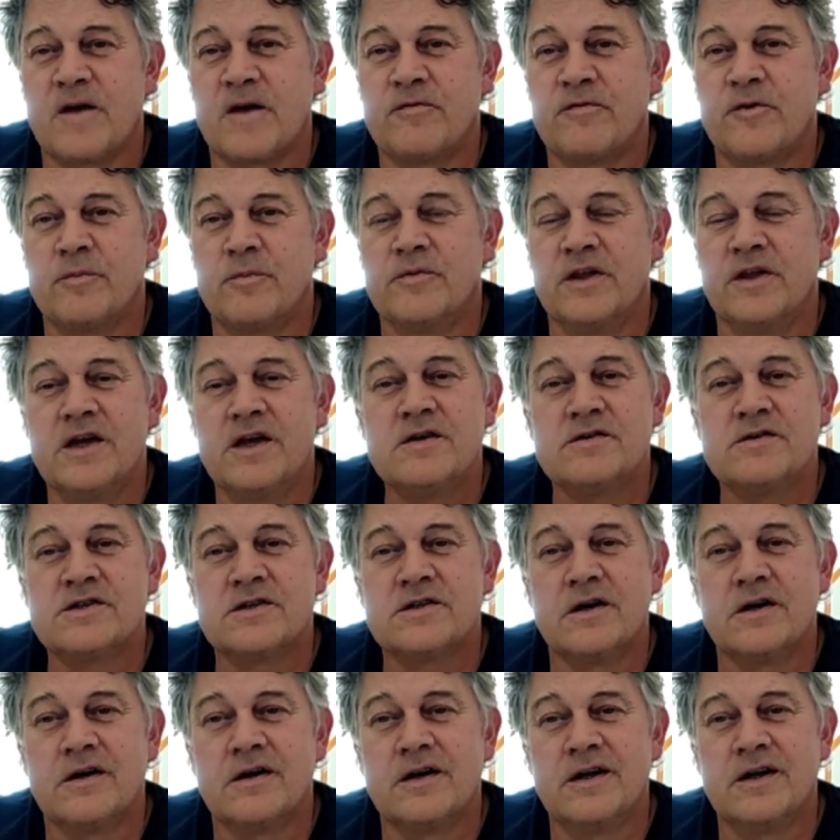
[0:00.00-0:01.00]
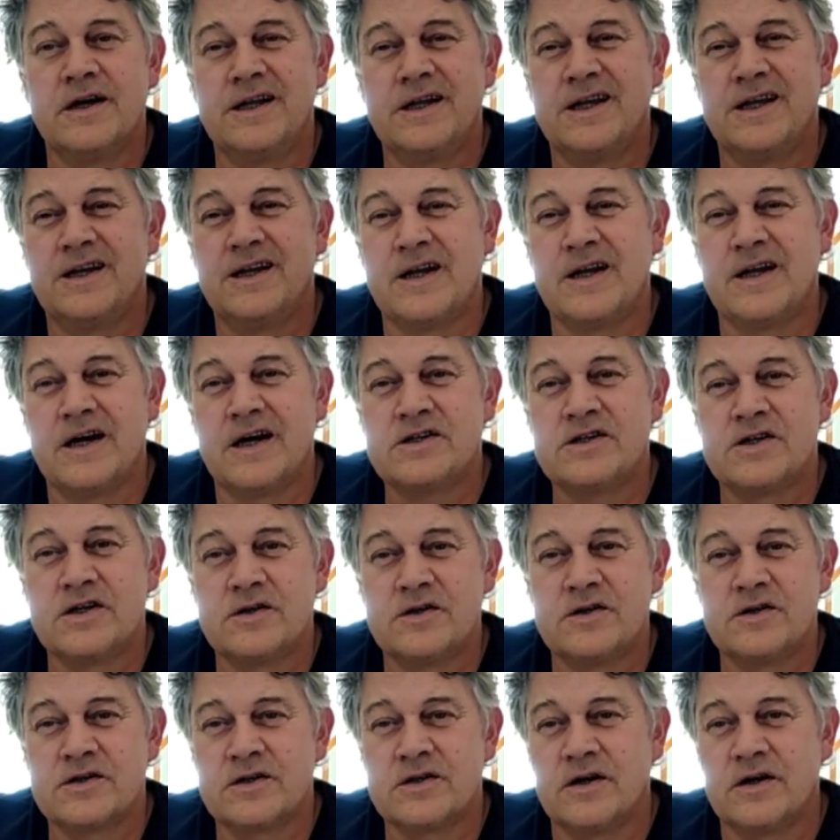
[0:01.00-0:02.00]
from there you start learning nature,
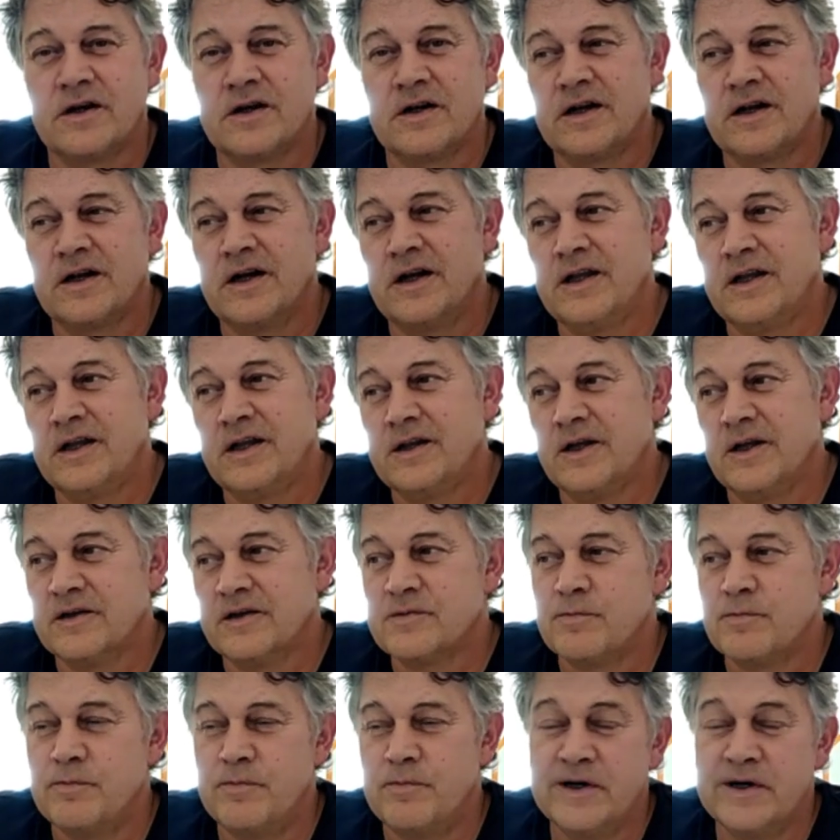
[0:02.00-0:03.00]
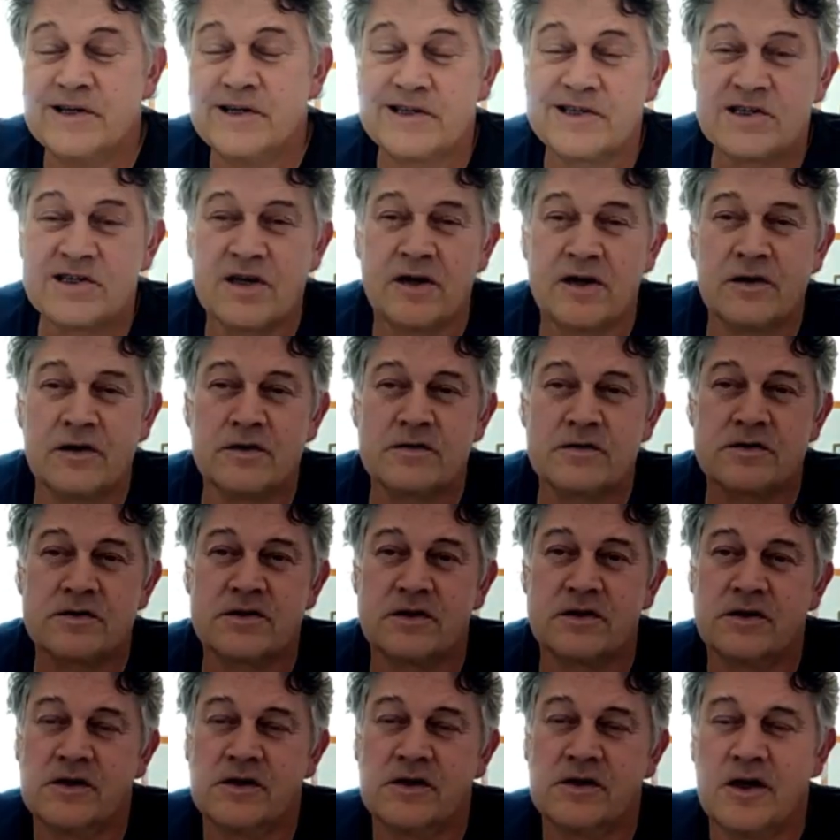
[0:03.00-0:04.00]
you start learning the bird
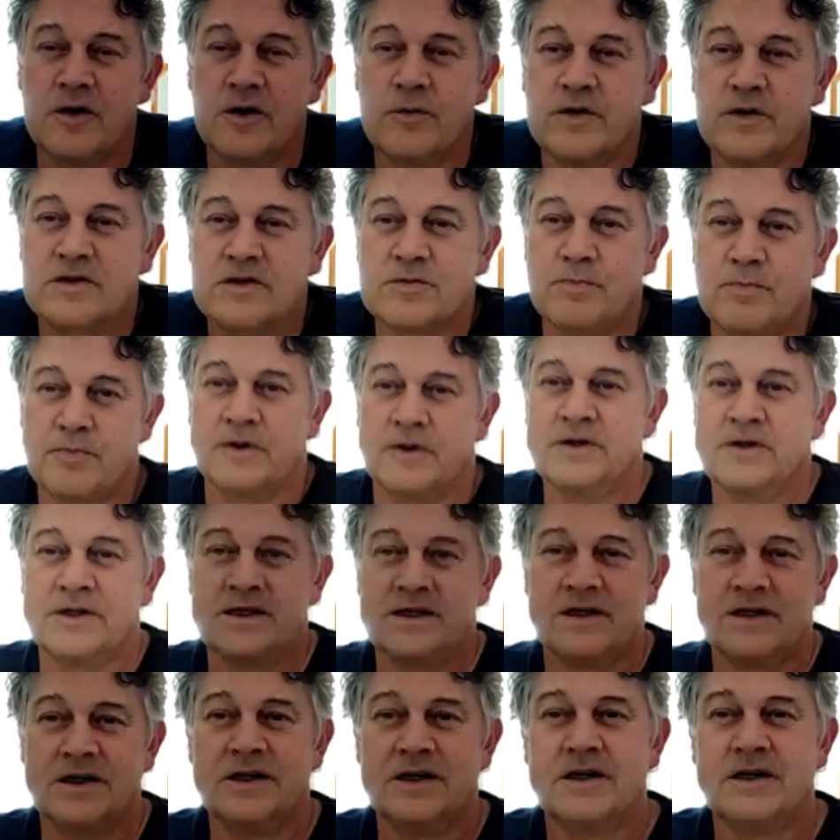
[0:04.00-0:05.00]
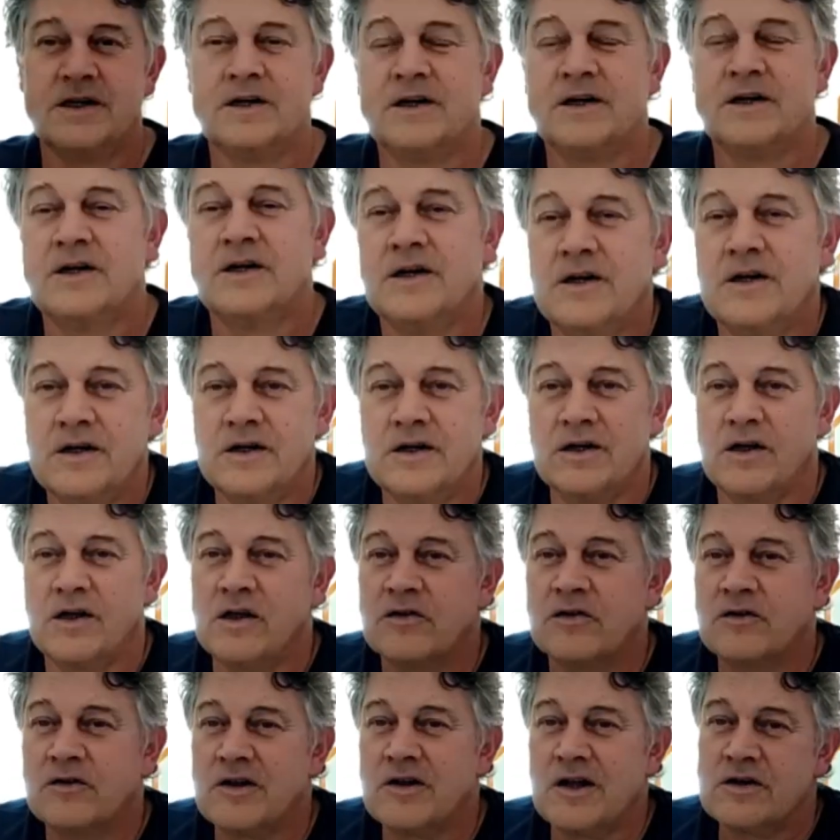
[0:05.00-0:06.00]
sounds, and you know which bird
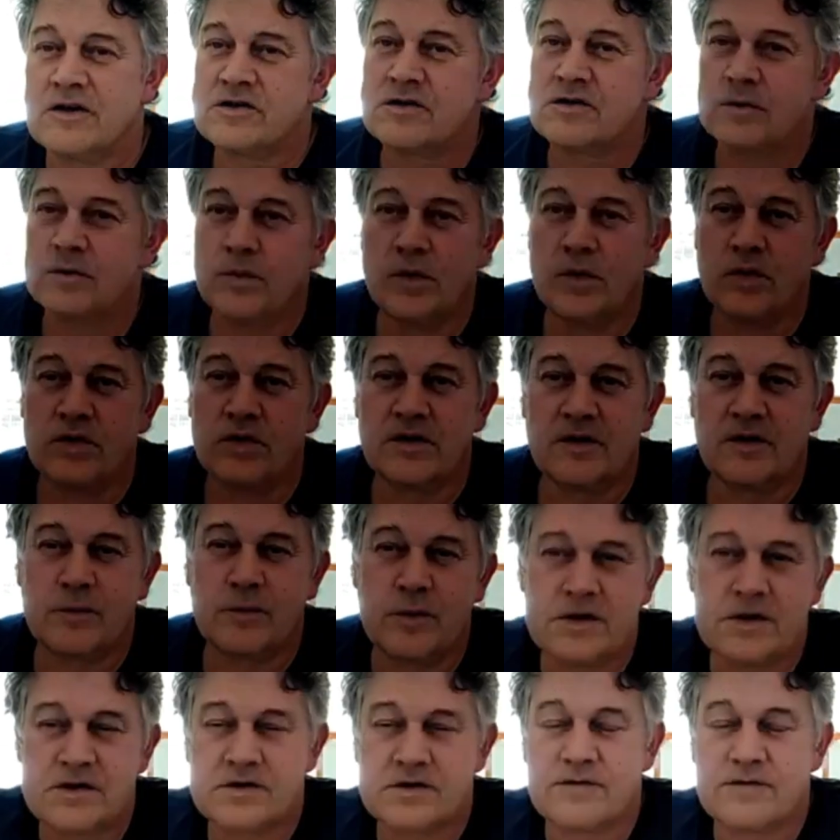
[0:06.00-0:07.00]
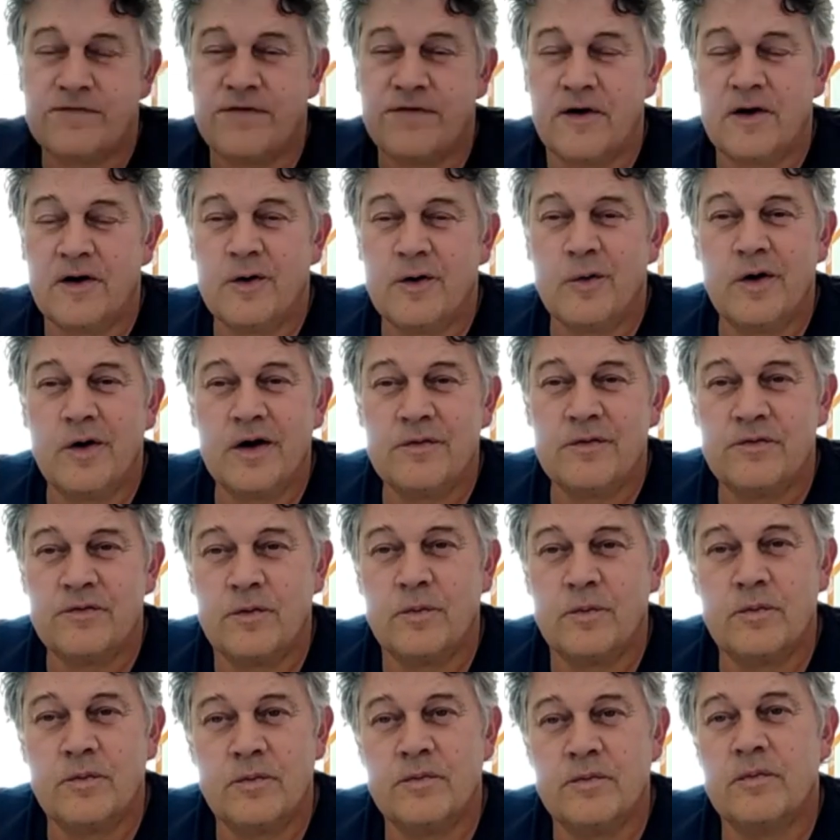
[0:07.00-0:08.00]
is close to water and which is far away
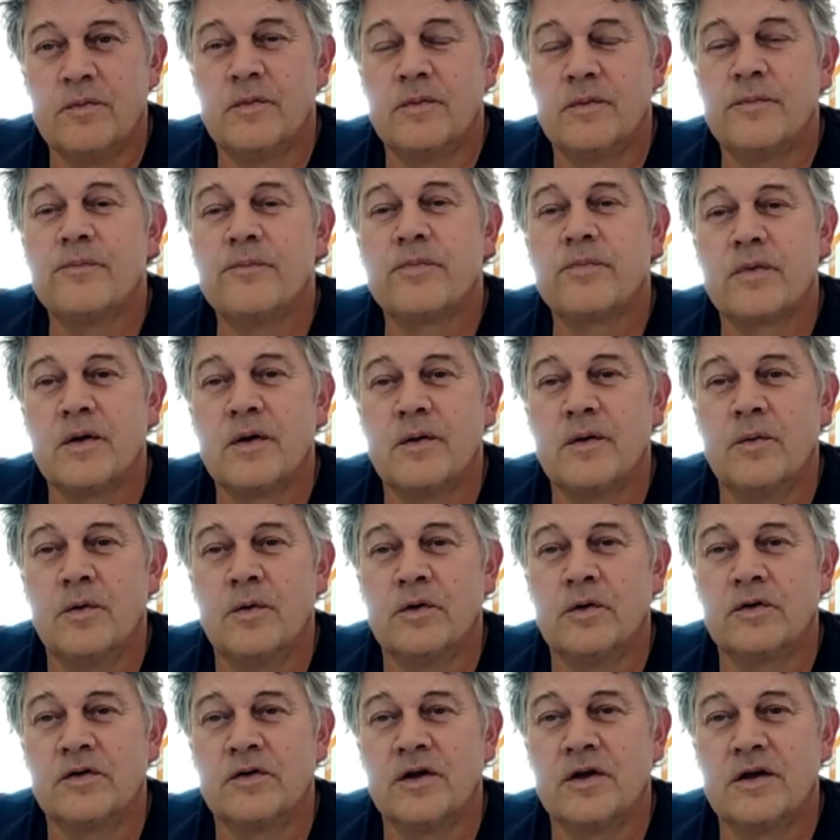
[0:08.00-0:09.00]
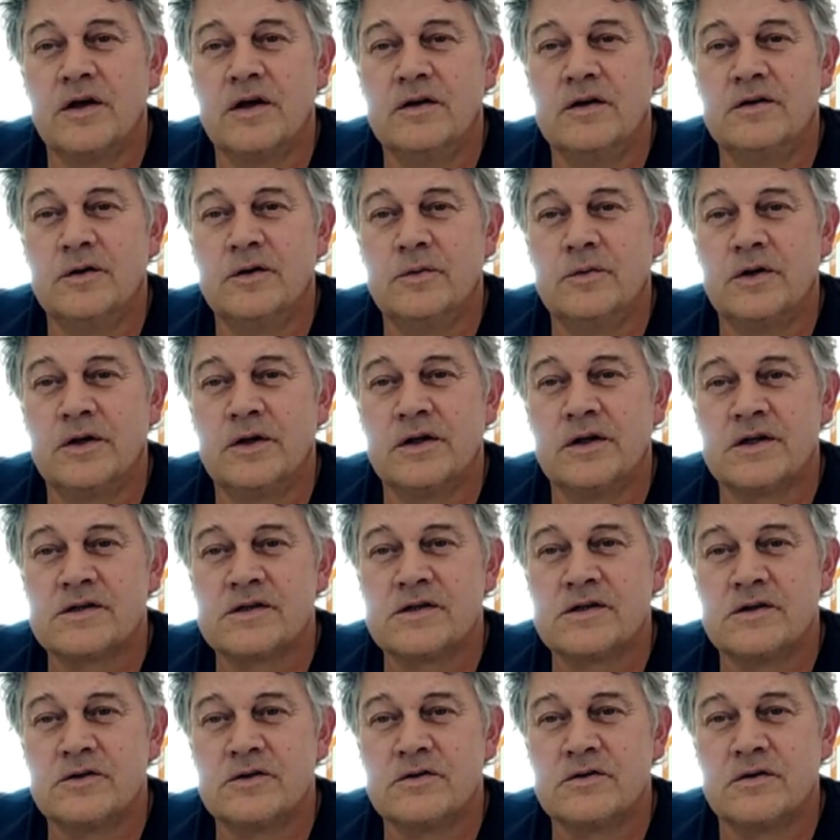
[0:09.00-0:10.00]
from water, and you would
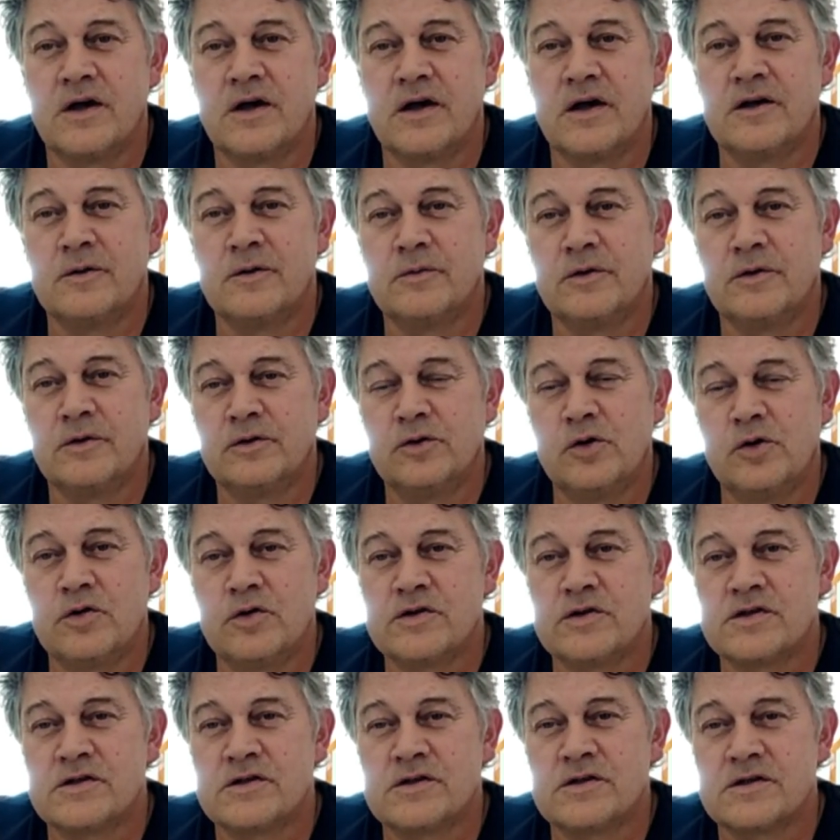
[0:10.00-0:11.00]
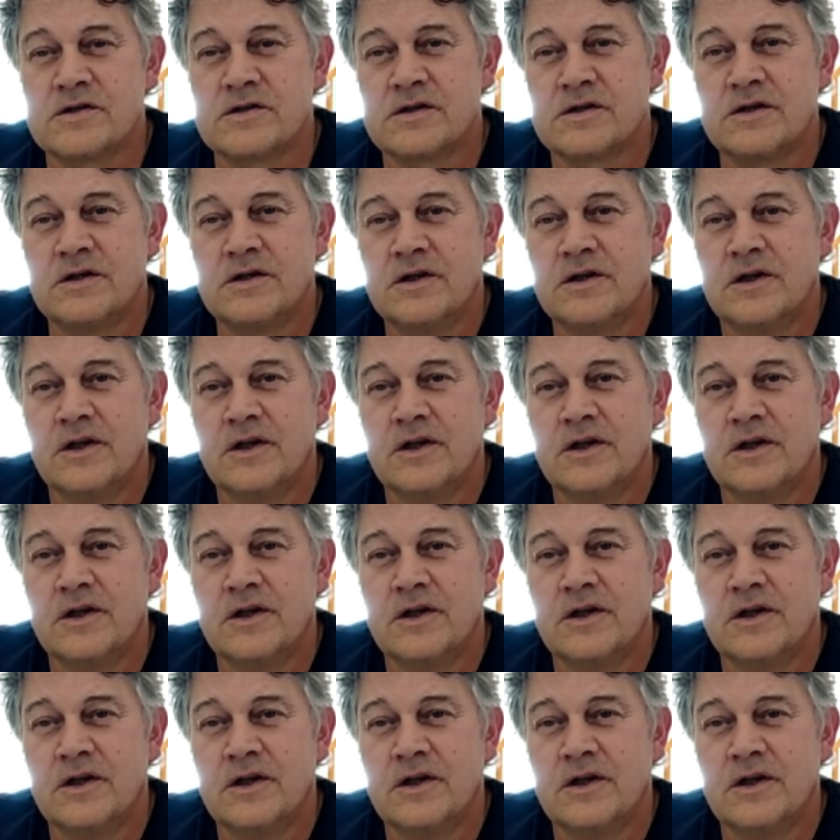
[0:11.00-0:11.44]
listen to animal noises.